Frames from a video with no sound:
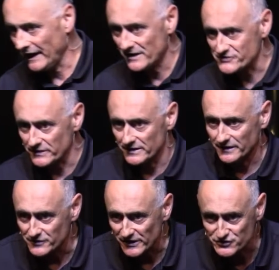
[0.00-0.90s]
ask,
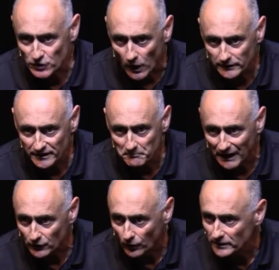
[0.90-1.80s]
is, is talking
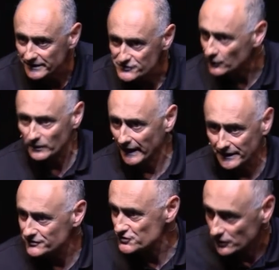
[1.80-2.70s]
about holiness
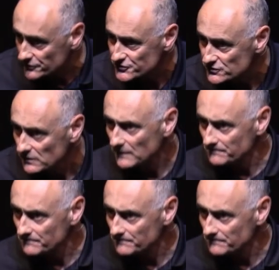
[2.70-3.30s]
okay in church?